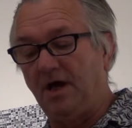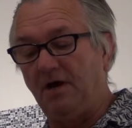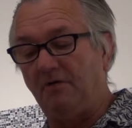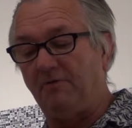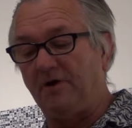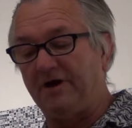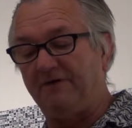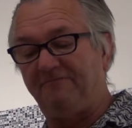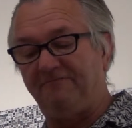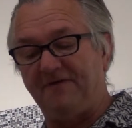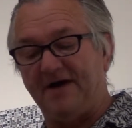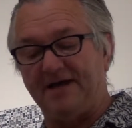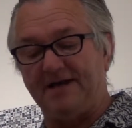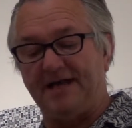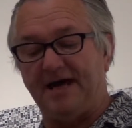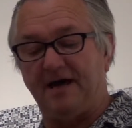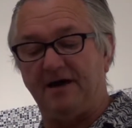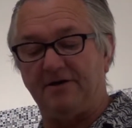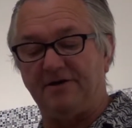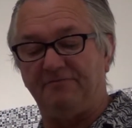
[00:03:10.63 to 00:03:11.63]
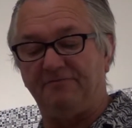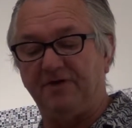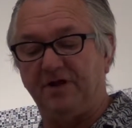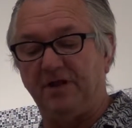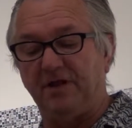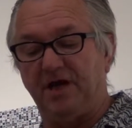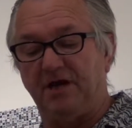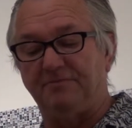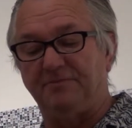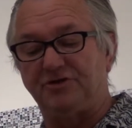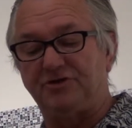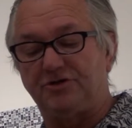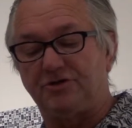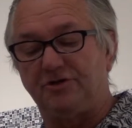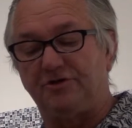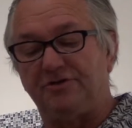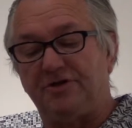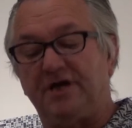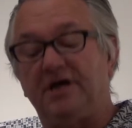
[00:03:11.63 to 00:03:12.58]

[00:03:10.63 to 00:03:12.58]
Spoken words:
I want to find out if Columbus turned